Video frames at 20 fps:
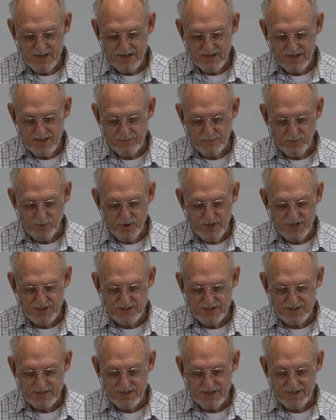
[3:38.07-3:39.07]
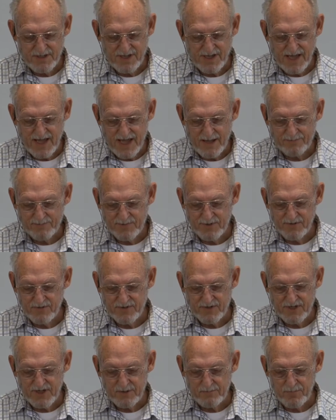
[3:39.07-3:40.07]
The priest and the captain of the
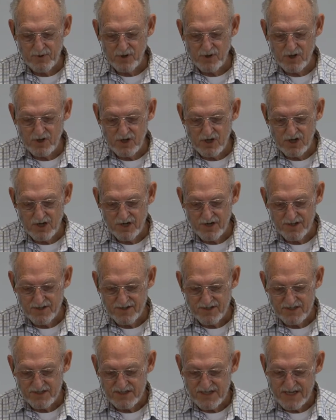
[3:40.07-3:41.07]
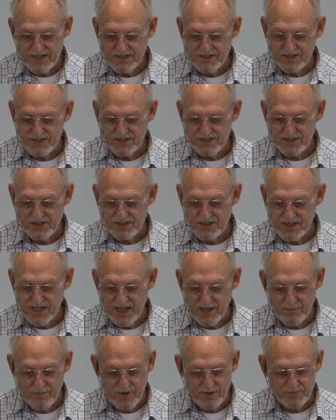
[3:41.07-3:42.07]
temple guard and the Sadducees
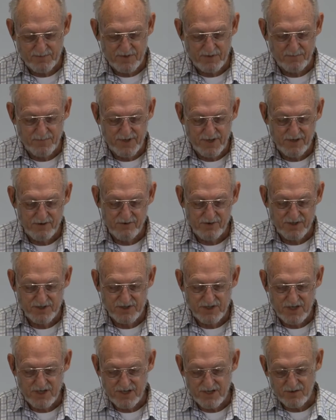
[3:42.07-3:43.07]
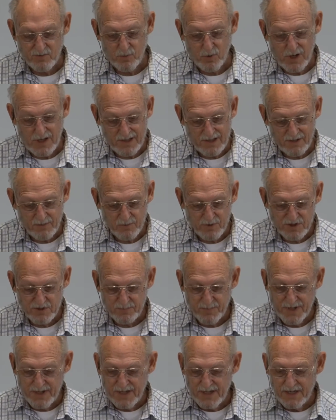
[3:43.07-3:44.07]
came up to Peter and John while they were
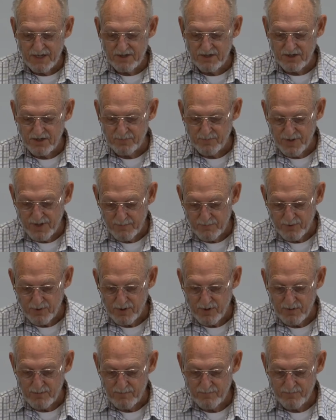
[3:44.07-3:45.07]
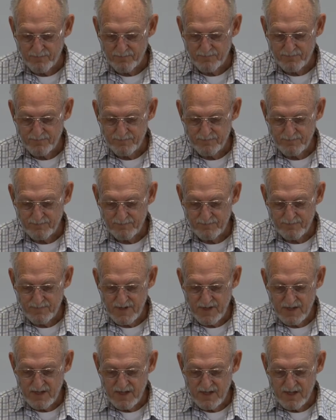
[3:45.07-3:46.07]
speaking to the people.
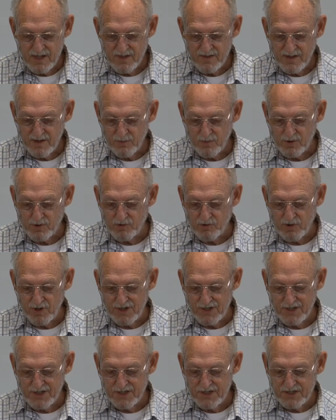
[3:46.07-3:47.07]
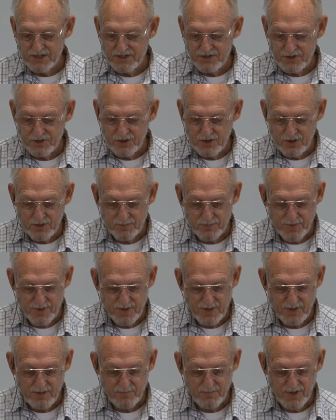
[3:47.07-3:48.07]
They were greatly
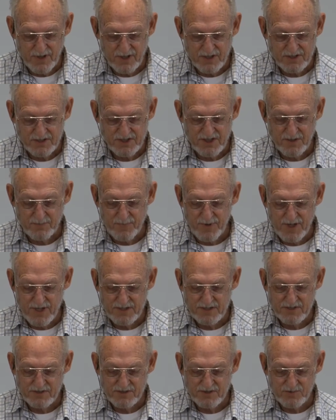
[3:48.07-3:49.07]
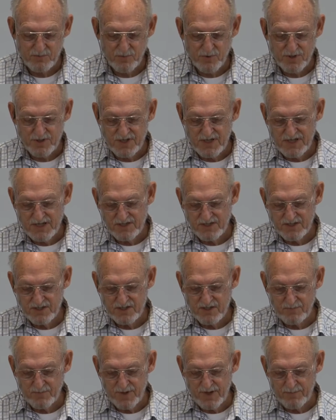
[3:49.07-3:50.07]
disturbed because the apostles were teaching
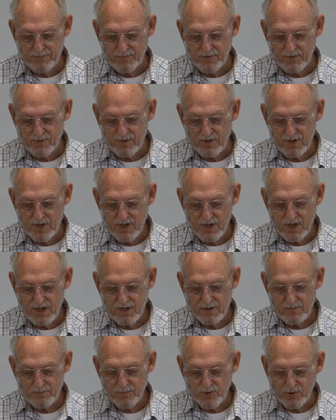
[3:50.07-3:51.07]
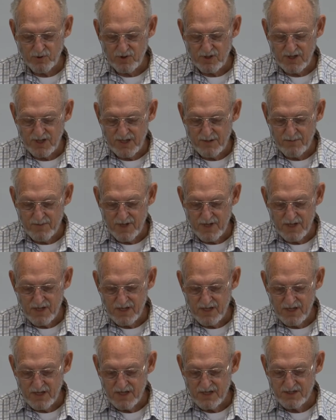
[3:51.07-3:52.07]
the people,
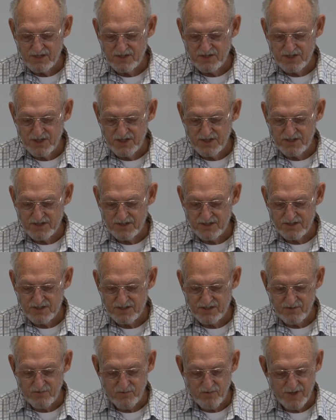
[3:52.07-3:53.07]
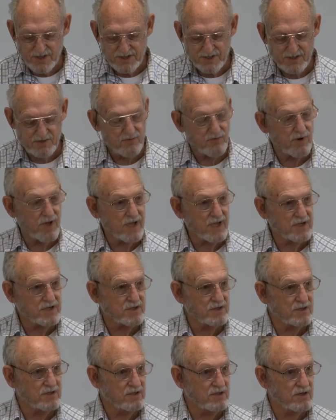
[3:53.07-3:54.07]
proclaiming in Jesus the
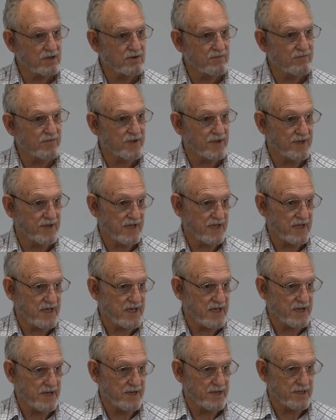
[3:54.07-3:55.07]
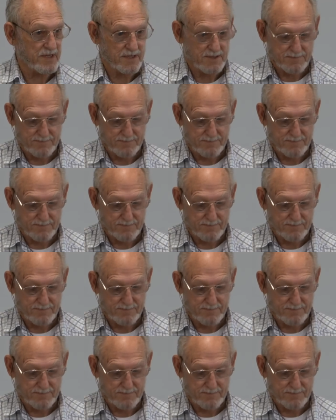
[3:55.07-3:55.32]
resurrection of the dead.